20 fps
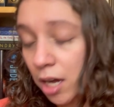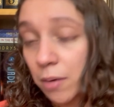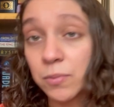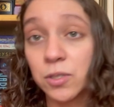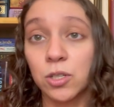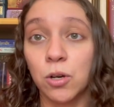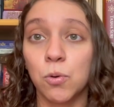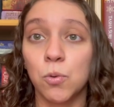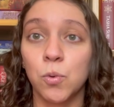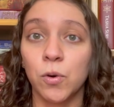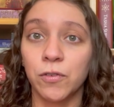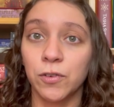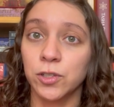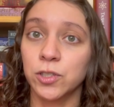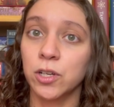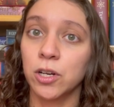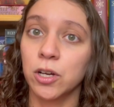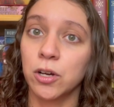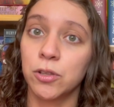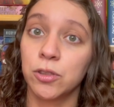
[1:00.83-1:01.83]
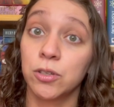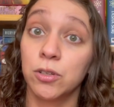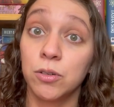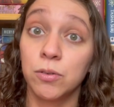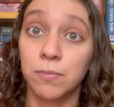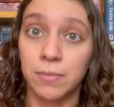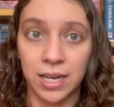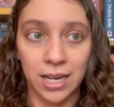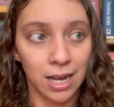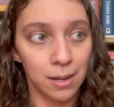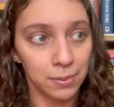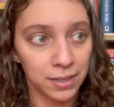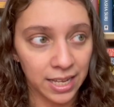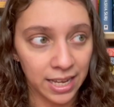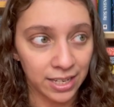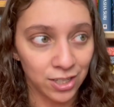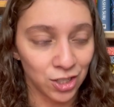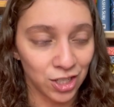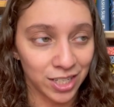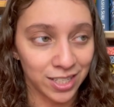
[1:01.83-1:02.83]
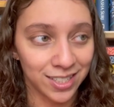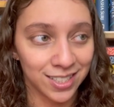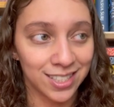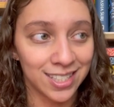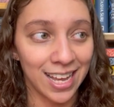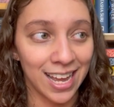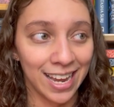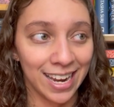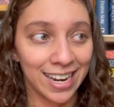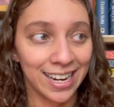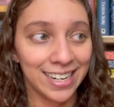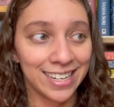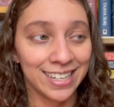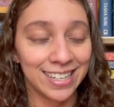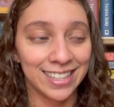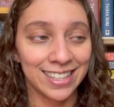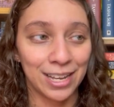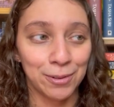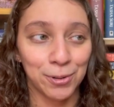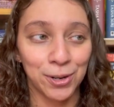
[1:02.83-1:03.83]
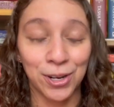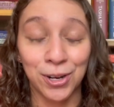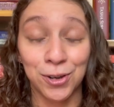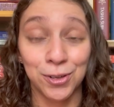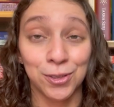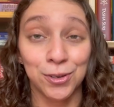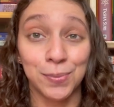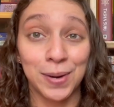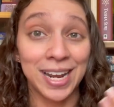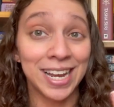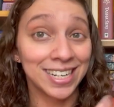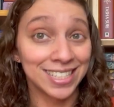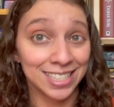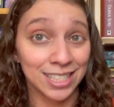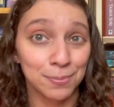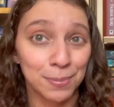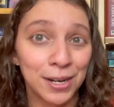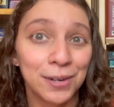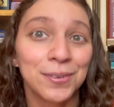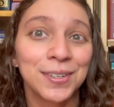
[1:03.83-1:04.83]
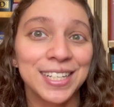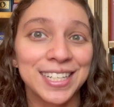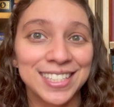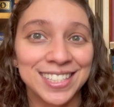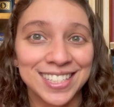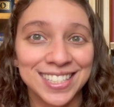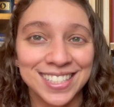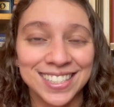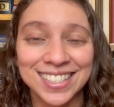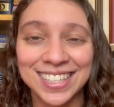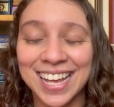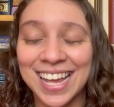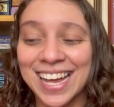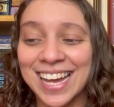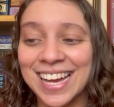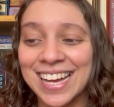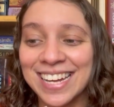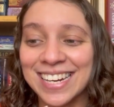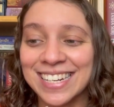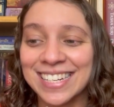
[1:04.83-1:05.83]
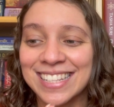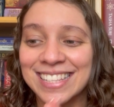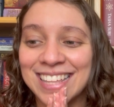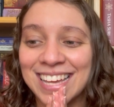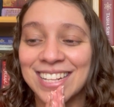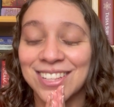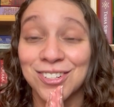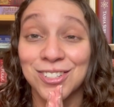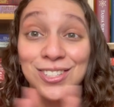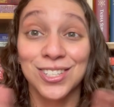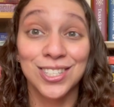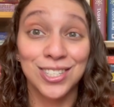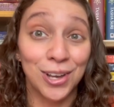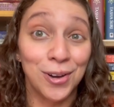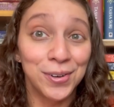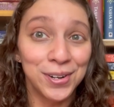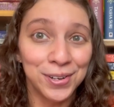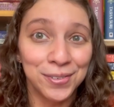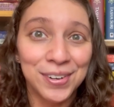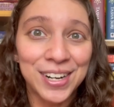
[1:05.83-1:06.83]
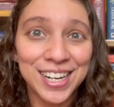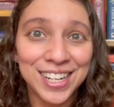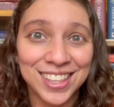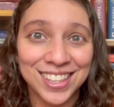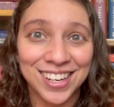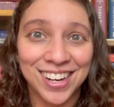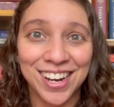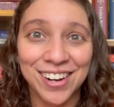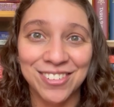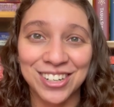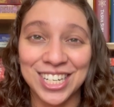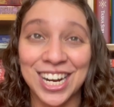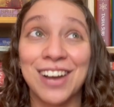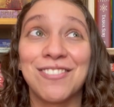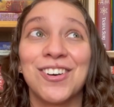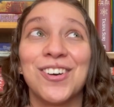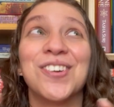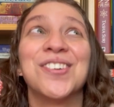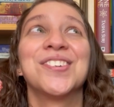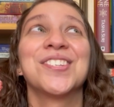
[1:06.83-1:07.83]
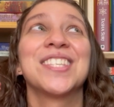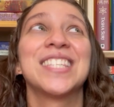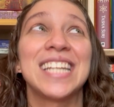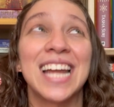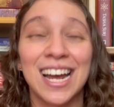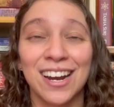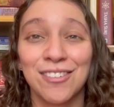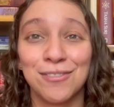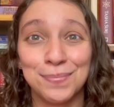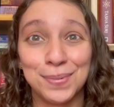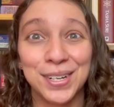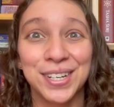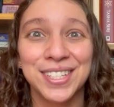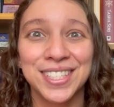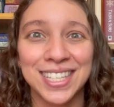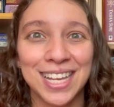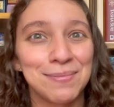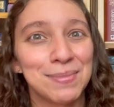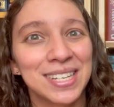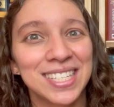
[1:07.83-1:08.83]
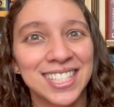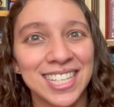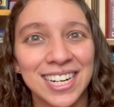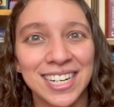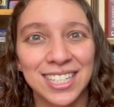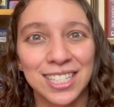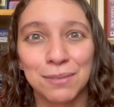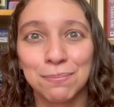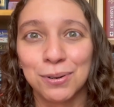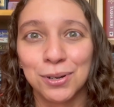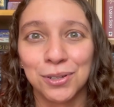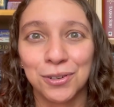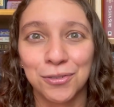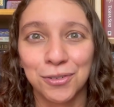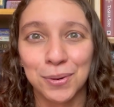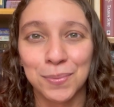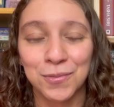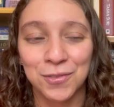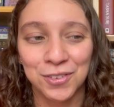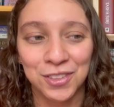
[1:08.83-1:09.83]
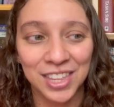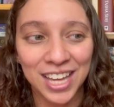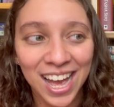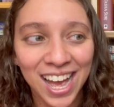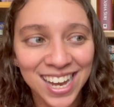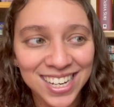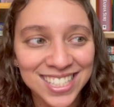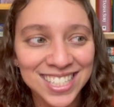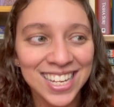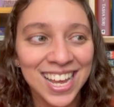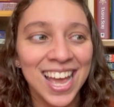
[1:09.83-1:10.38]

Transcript: so we're first going to go through my obligations, and then we're going to go through my anticipated releases, and then there's the Skoden readathon, which I have a whole stack of books I'm excited to pull from for that,